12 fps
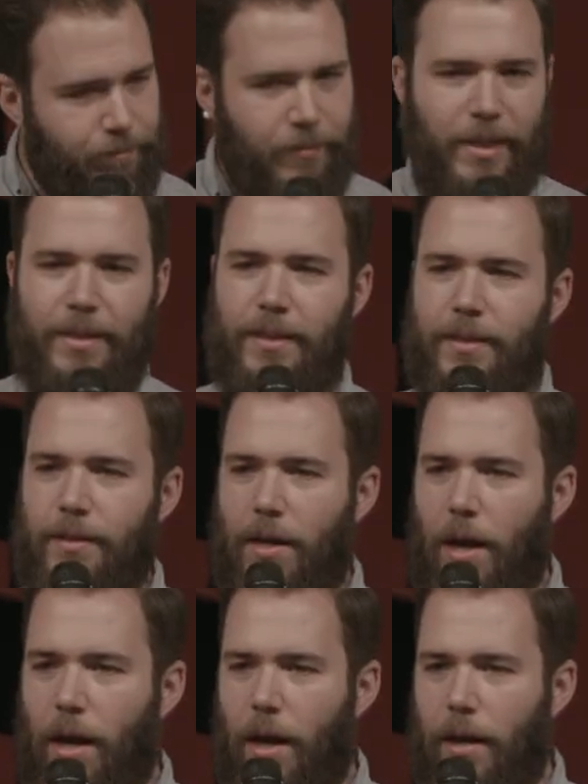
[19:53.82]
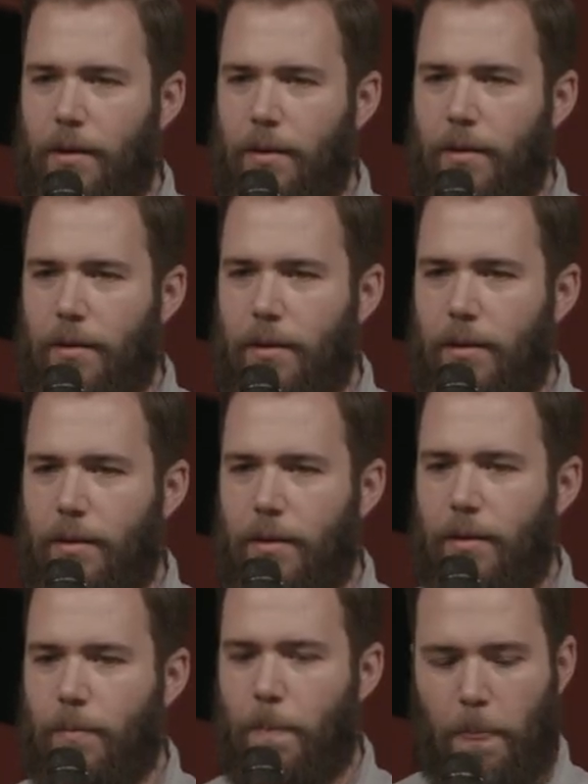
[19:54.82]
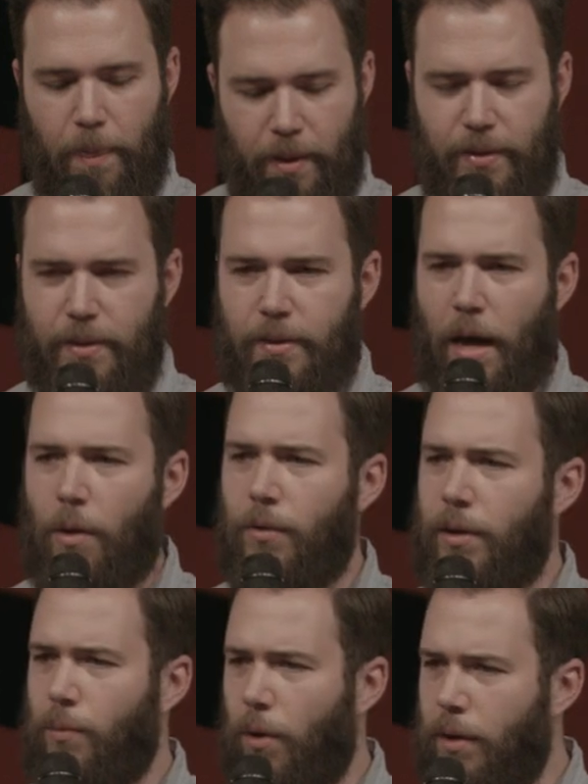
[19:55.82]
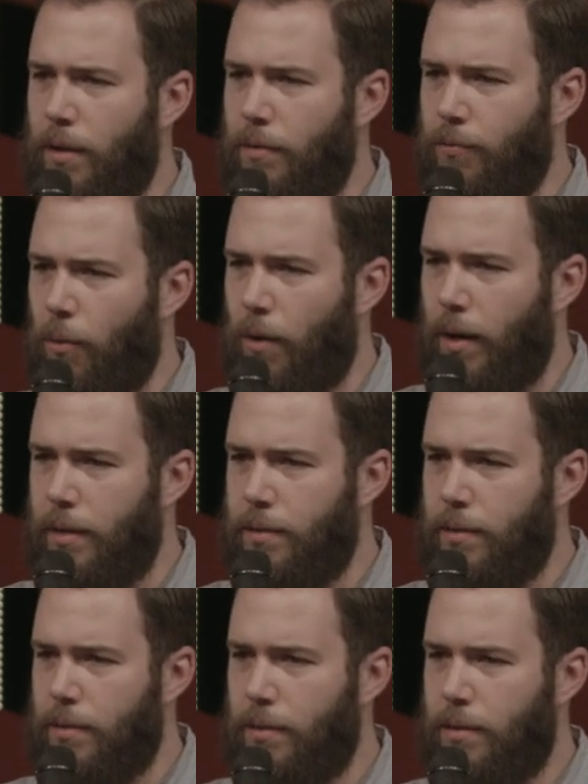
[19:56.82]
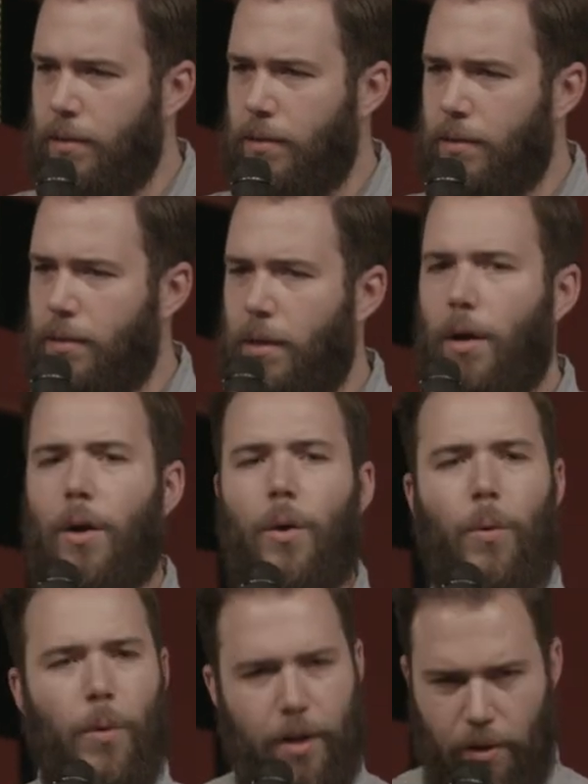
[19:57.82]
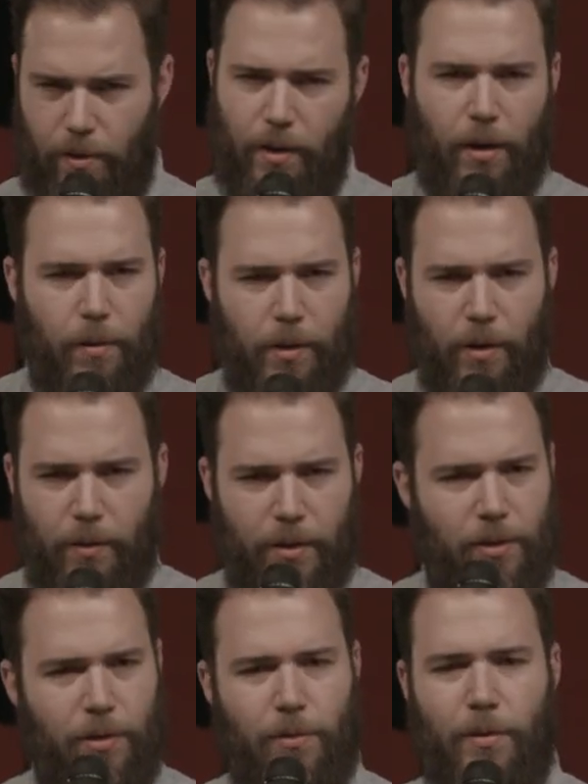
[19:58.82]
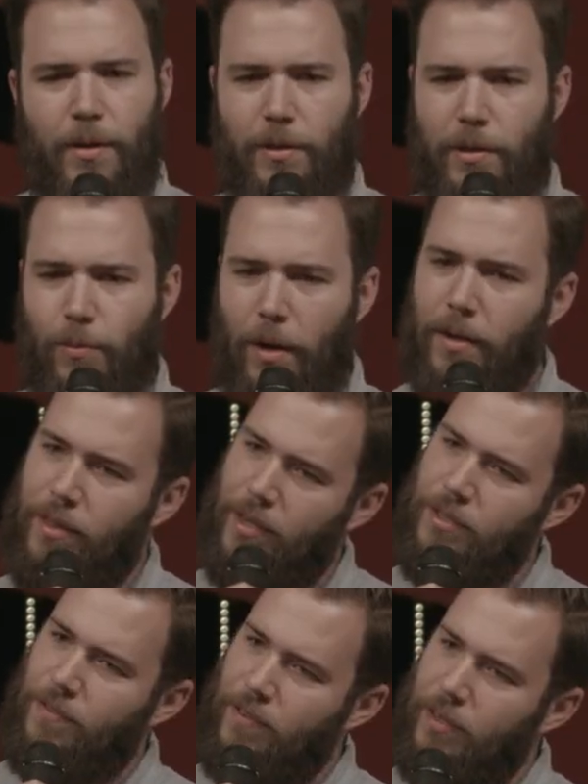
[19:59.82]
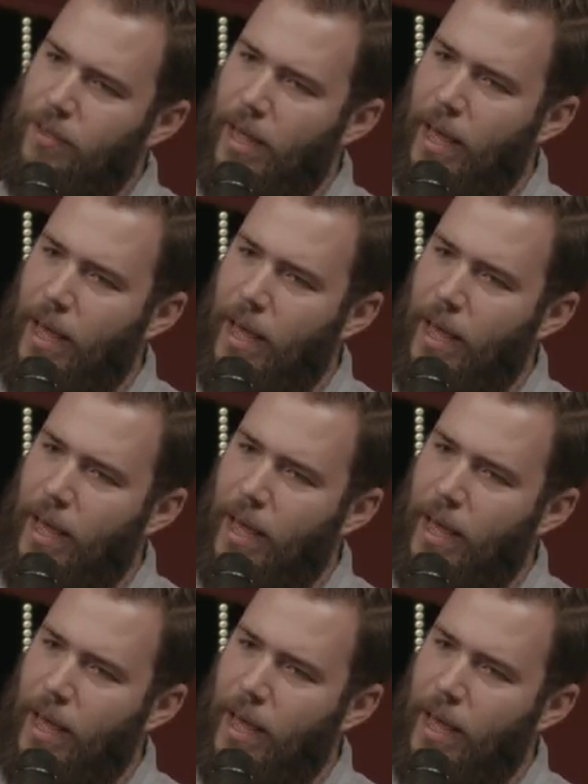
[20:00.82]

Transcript: this is not, this is not really working for us. What do you think? You know, this is, this is what things feel